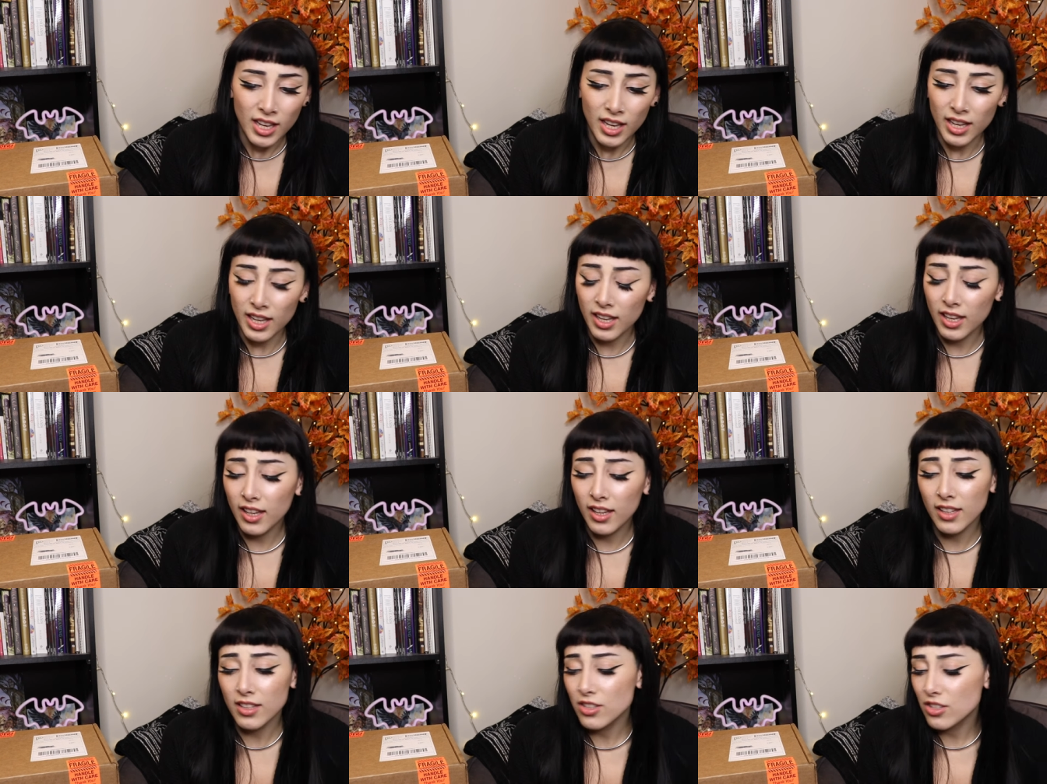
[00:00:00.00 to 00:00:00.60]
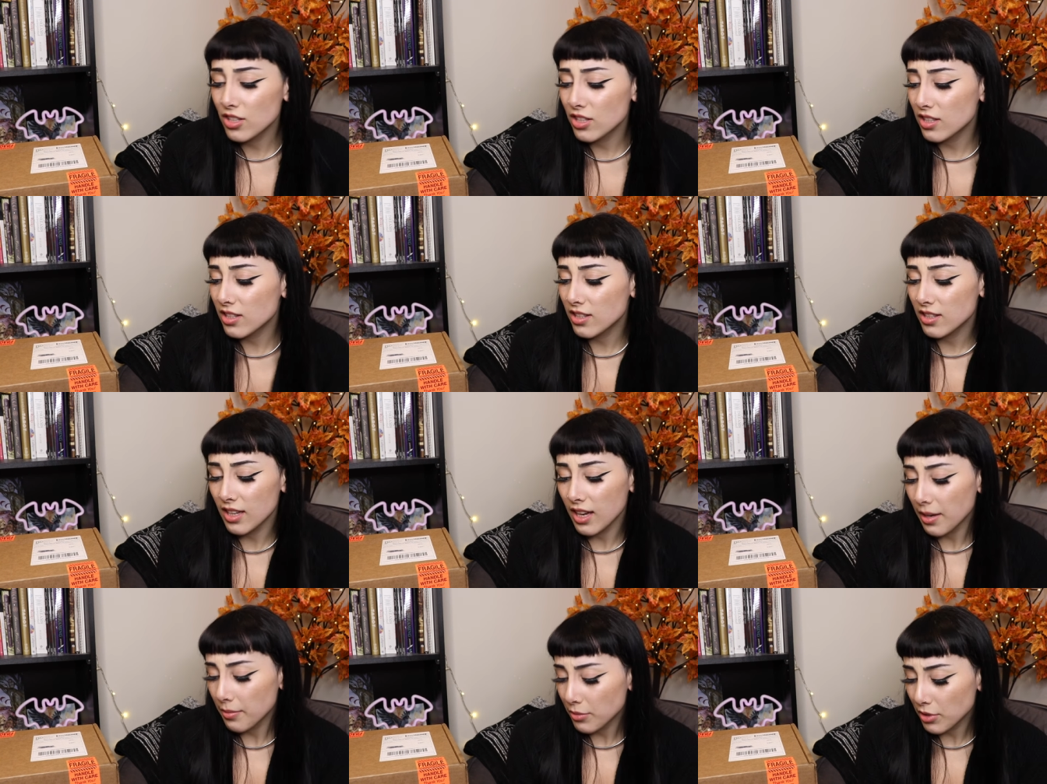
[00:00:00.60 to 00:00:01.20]
it's
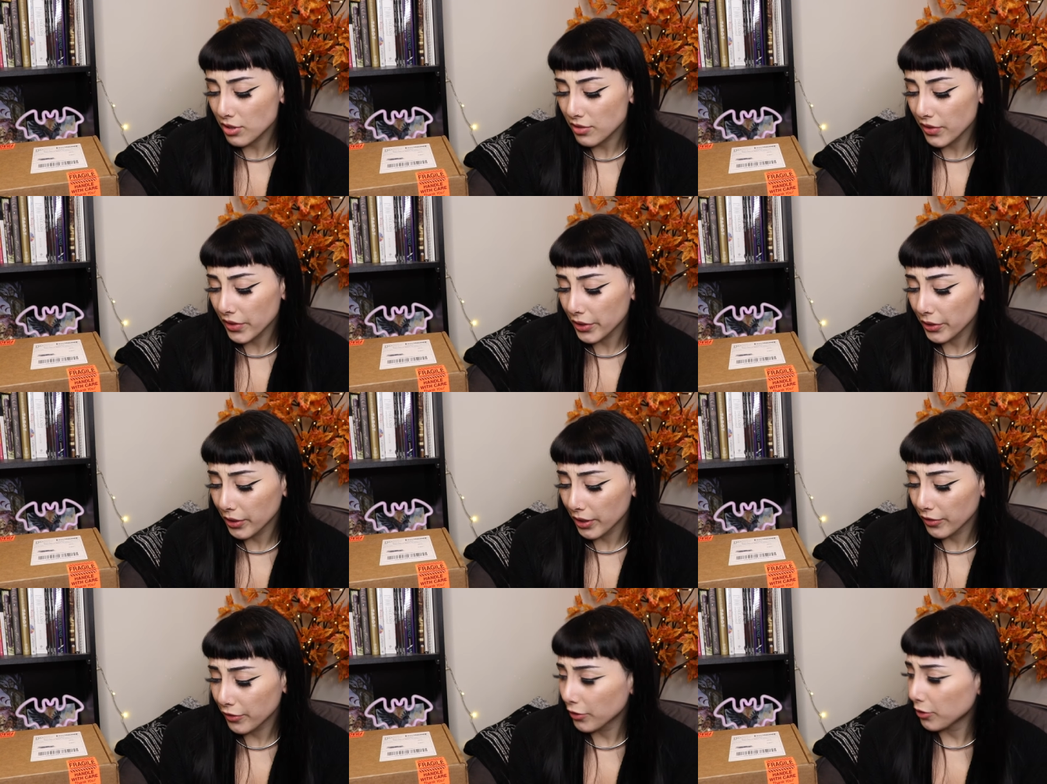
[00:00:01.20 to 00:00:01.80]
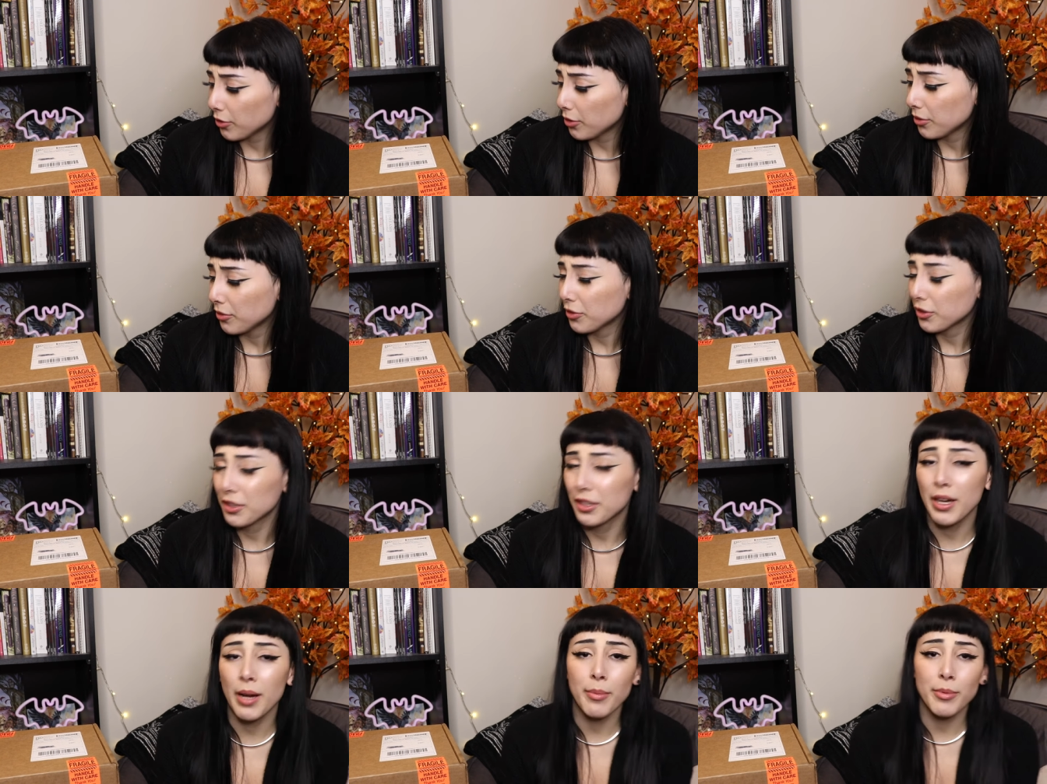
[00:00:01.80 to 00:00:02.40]
just, I'm just very grateful
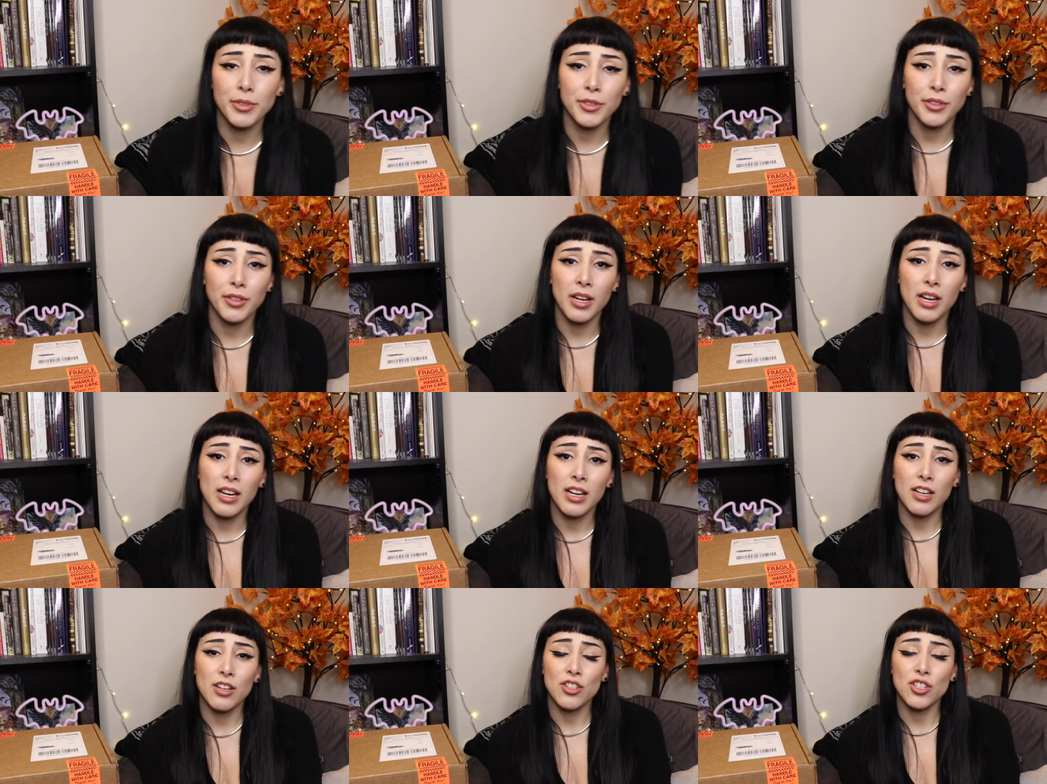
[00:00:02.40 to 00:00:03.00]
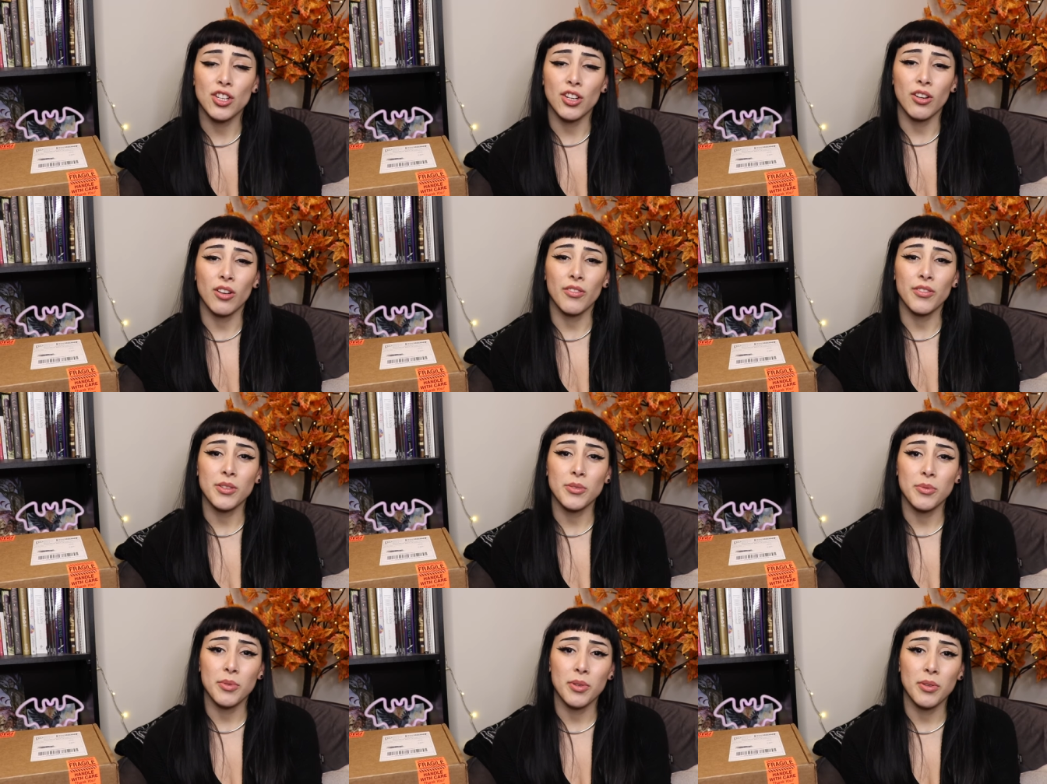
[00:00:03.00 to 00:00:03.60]
for the opportunity to share all
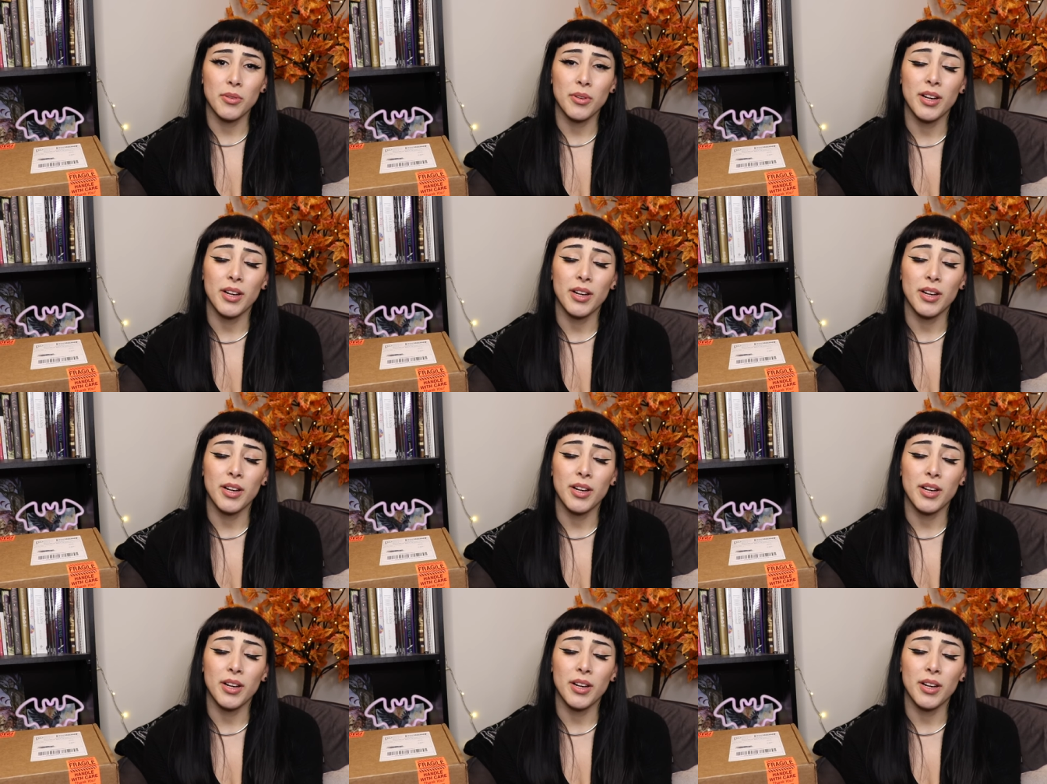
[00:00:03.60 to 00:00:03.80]
this with you